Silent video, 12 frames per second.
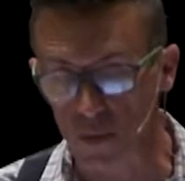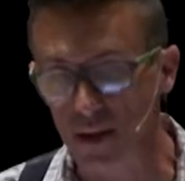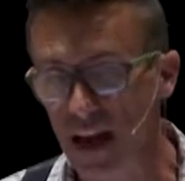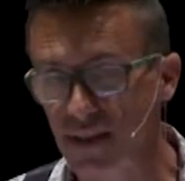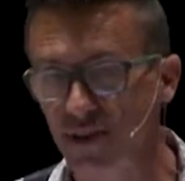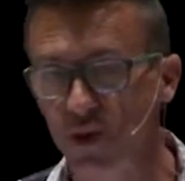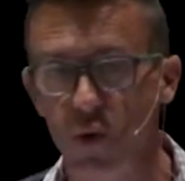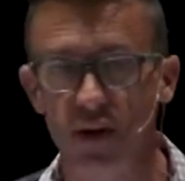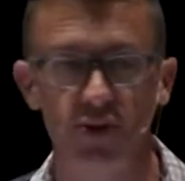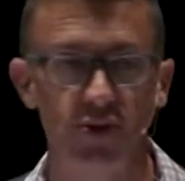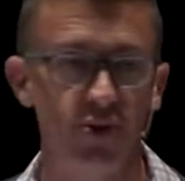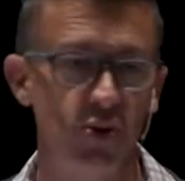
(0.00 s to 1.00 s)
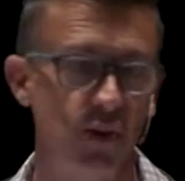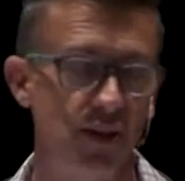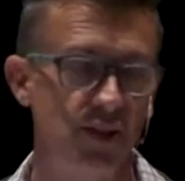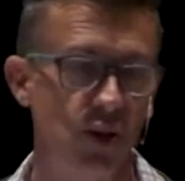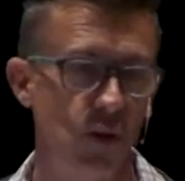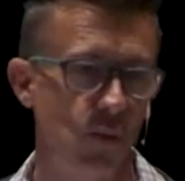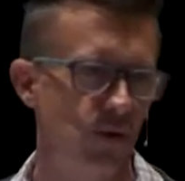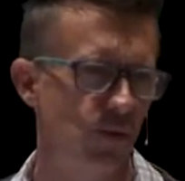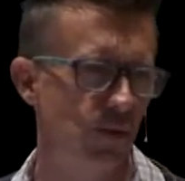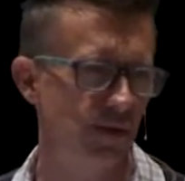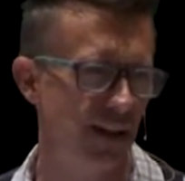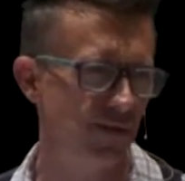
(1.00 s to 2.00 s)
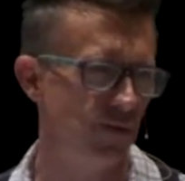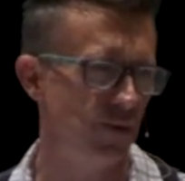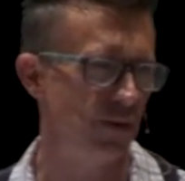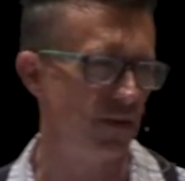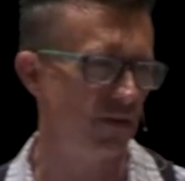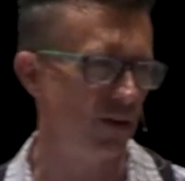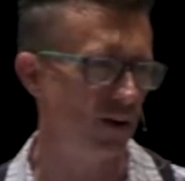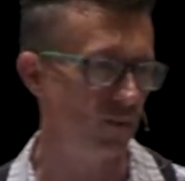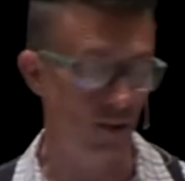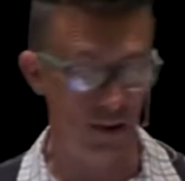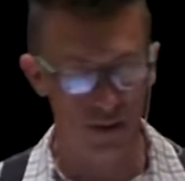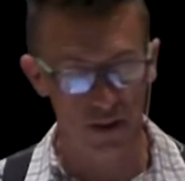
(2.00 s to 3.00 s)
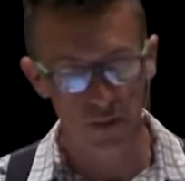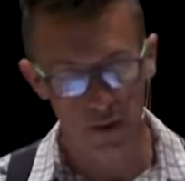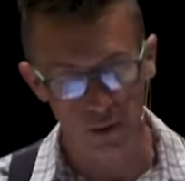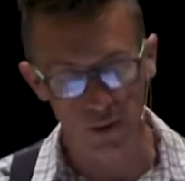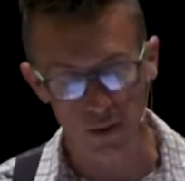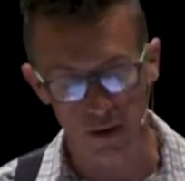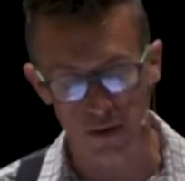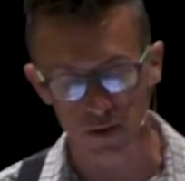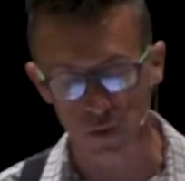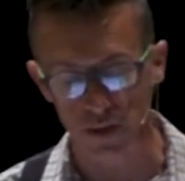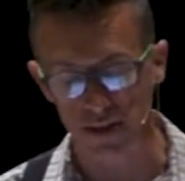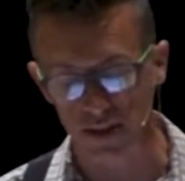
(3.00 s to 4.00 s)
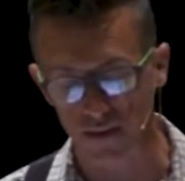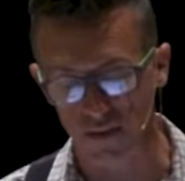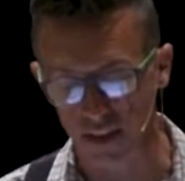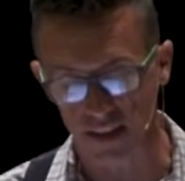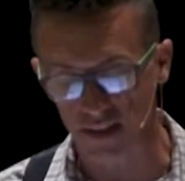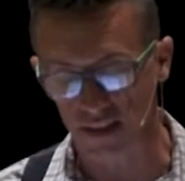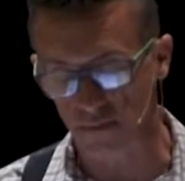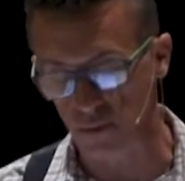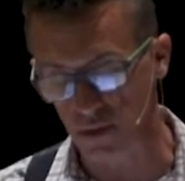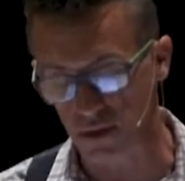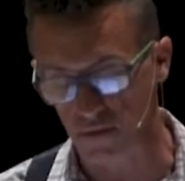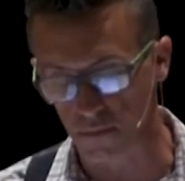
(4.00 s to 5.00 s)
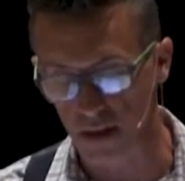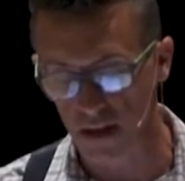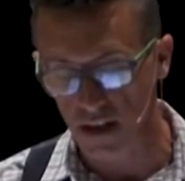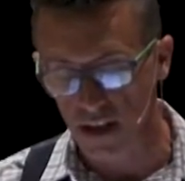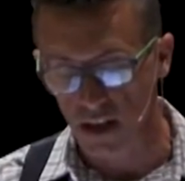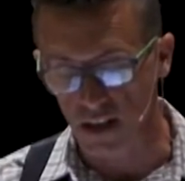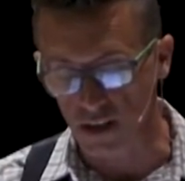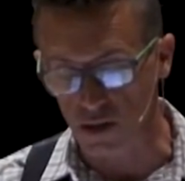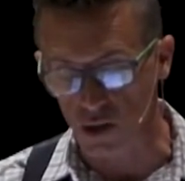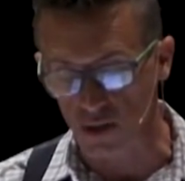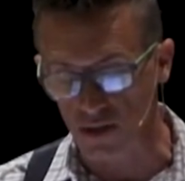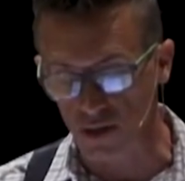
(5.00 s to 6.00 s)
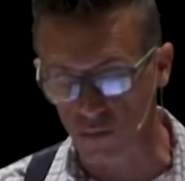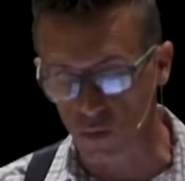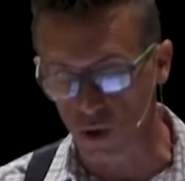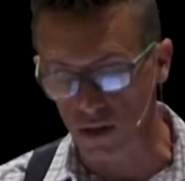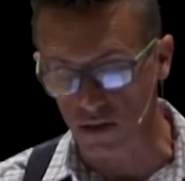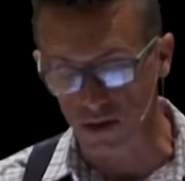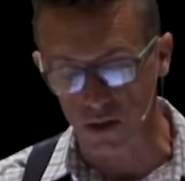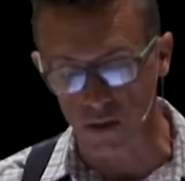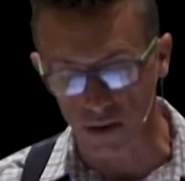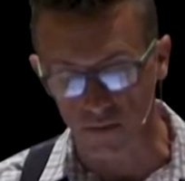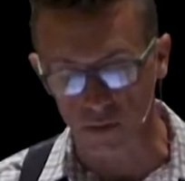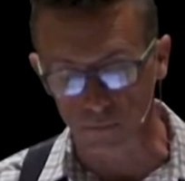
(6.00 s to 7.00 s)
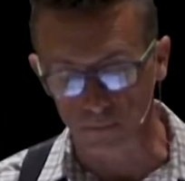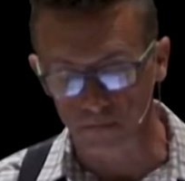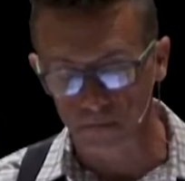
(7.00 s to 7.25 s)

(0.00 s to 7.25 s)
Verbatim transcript: We asked the question two weeks ago, I wonder what David really thought. Well, I think we learned here in 27 that he didn't believe him, he didn't trust him whatsoever.